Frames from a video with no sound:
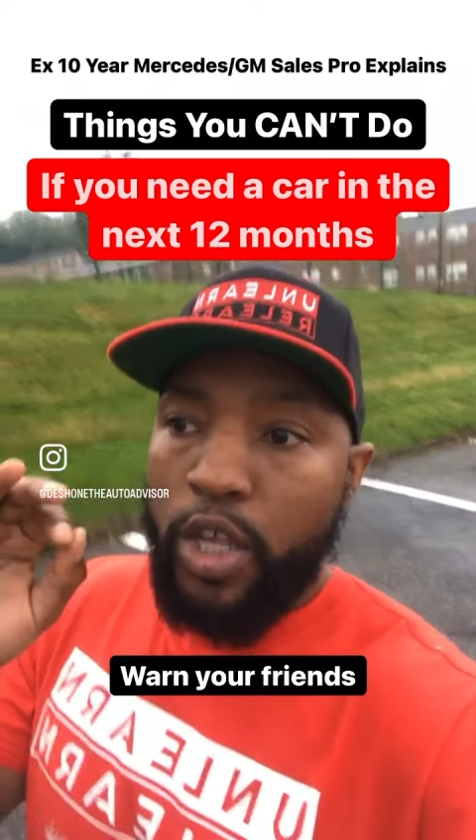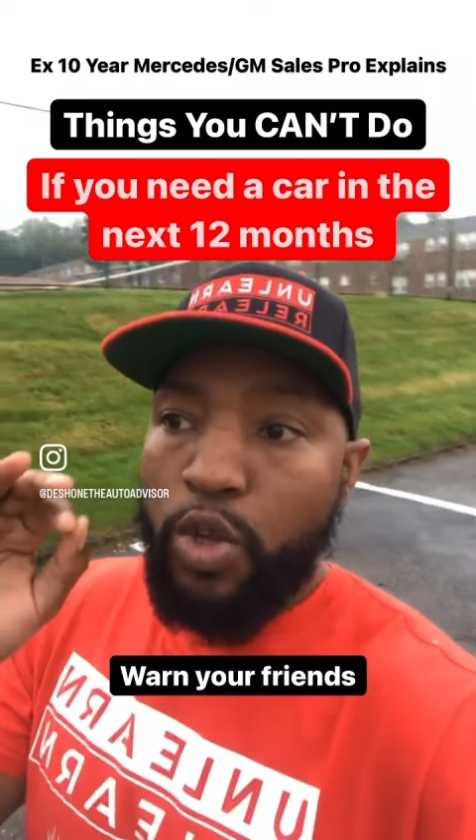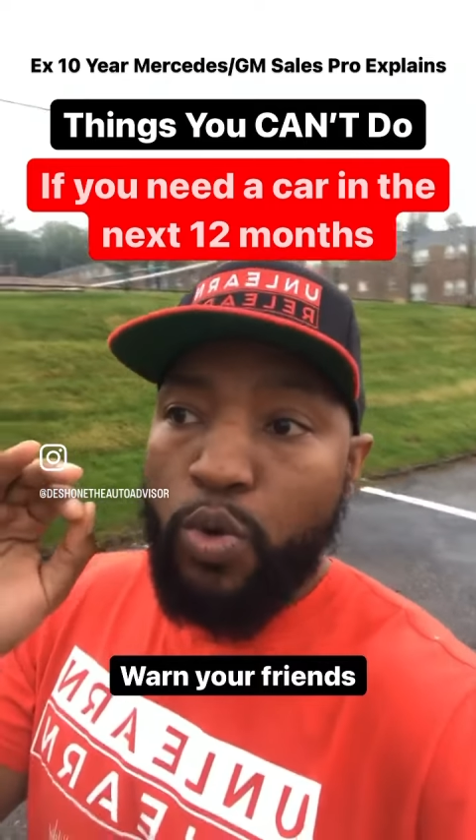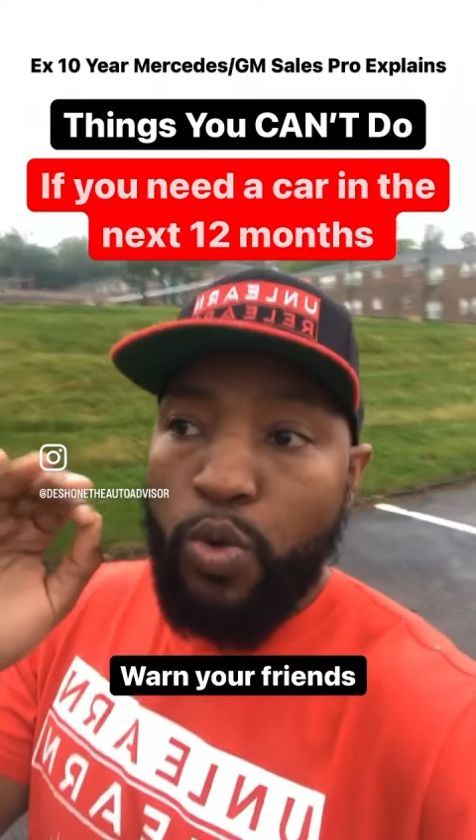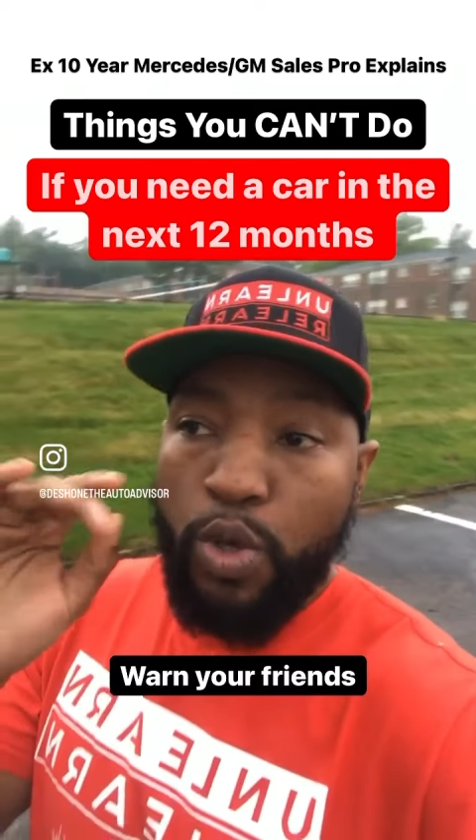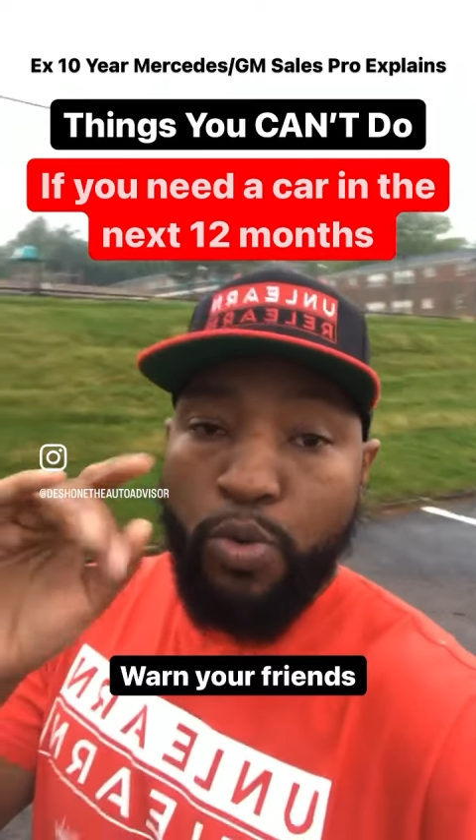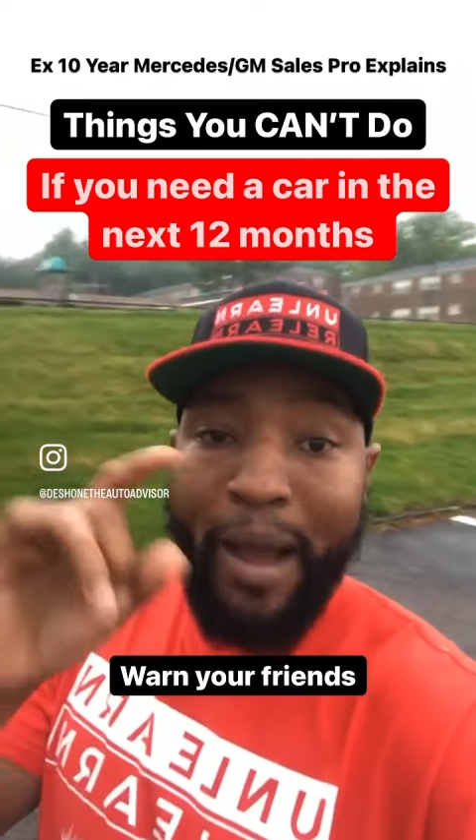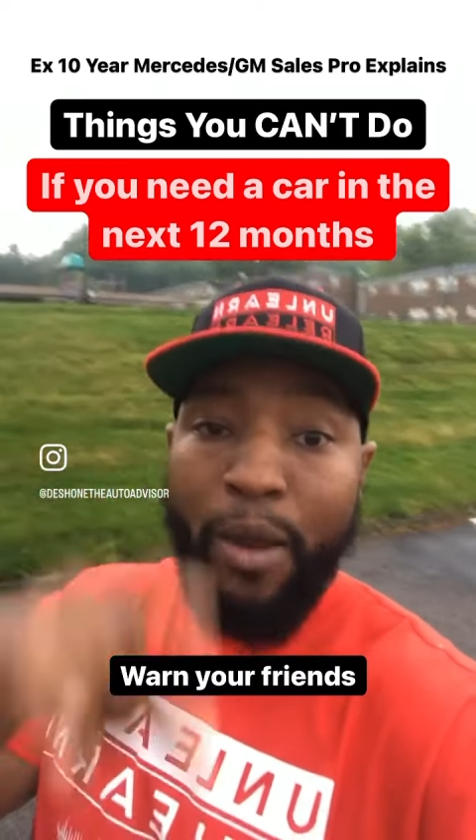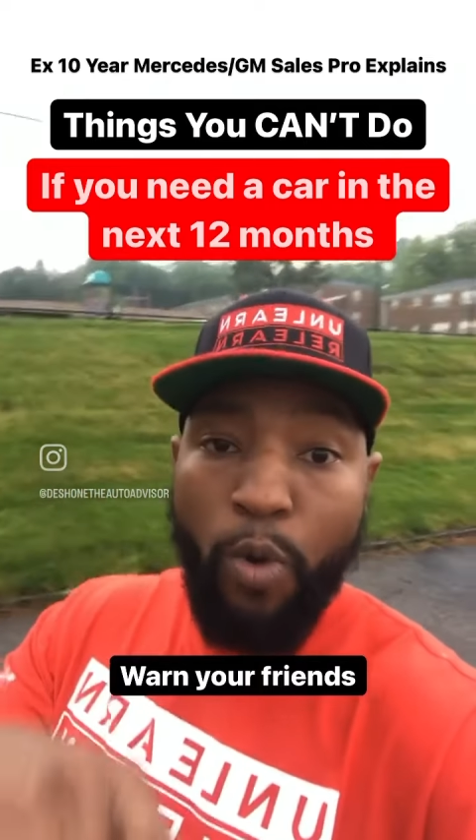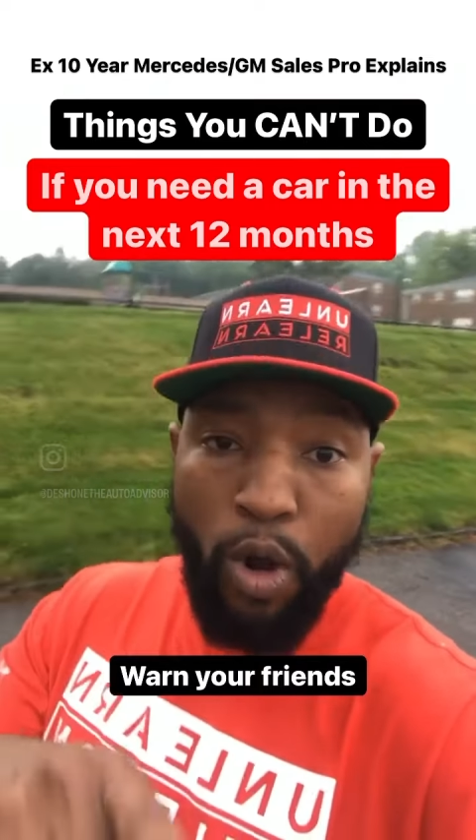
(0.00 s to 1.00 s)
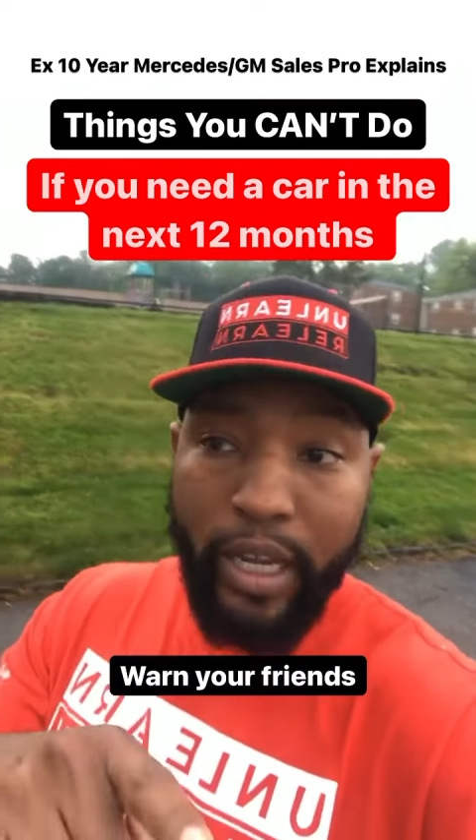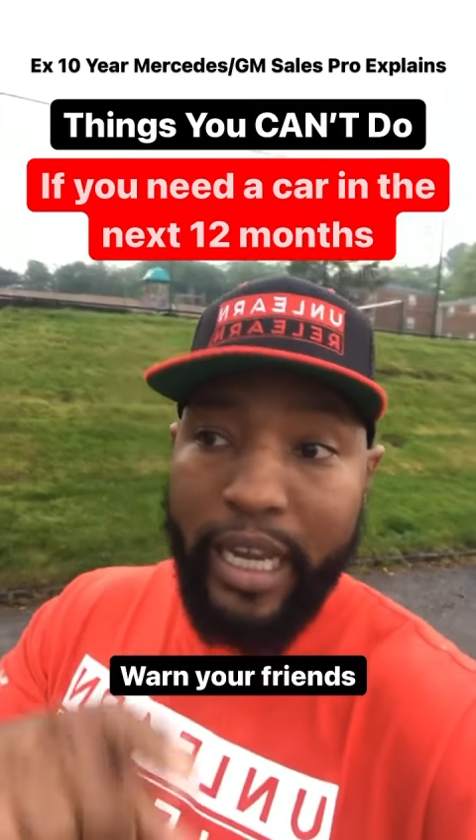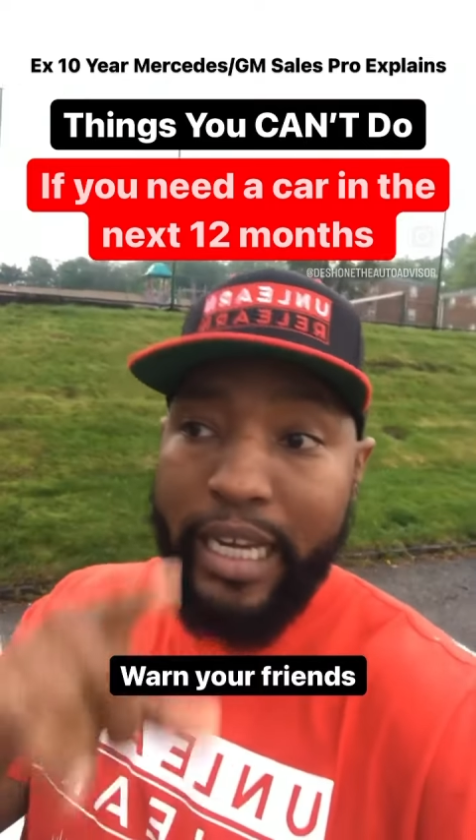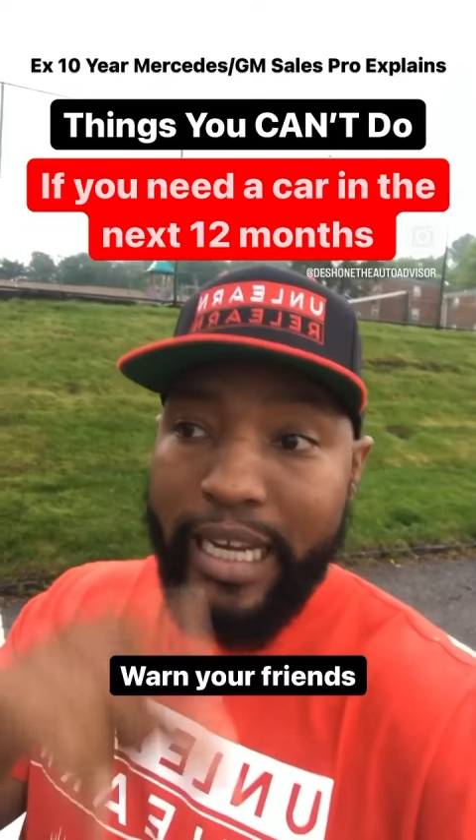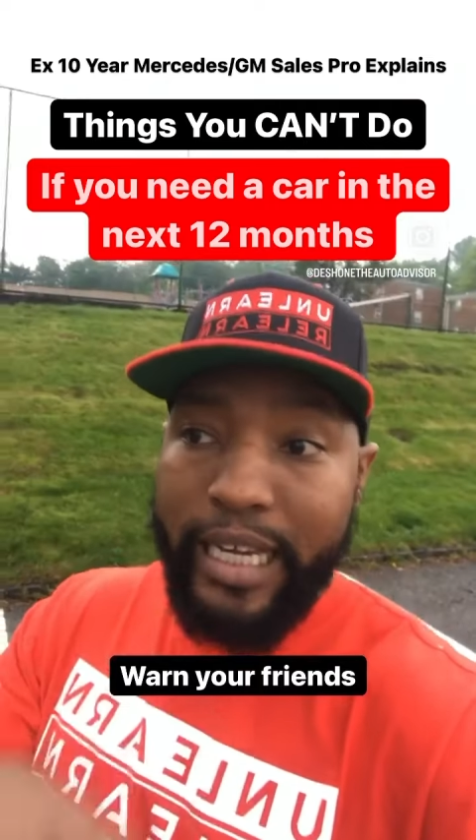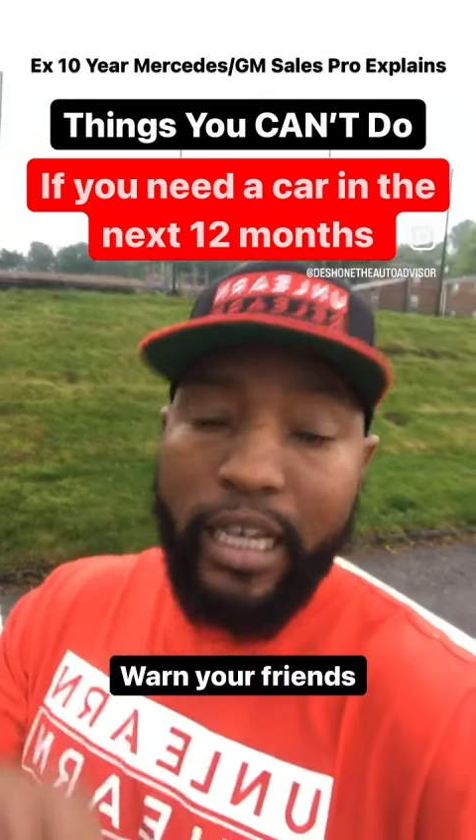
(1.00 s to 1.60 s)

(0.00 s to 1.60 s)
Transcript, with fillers: you you might walk in needing